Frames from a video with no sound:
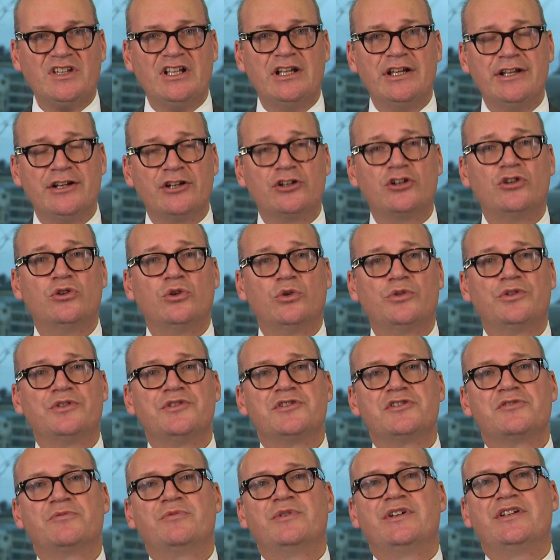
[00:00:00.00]
in
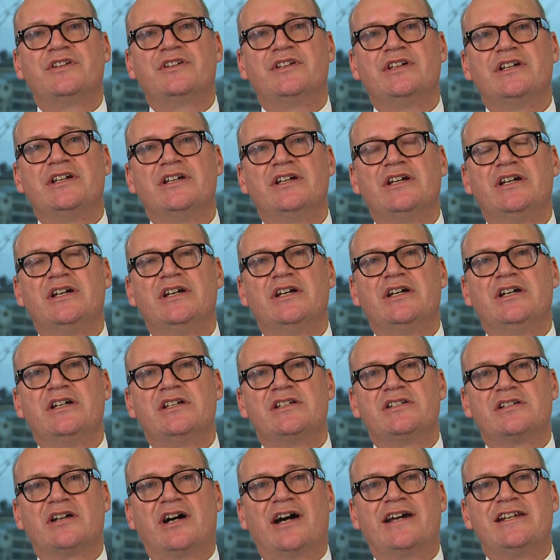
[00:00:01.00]
accordance with the
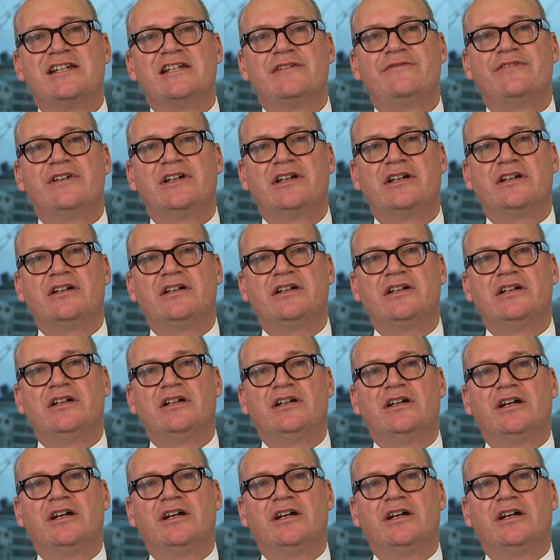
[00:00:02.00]
scientific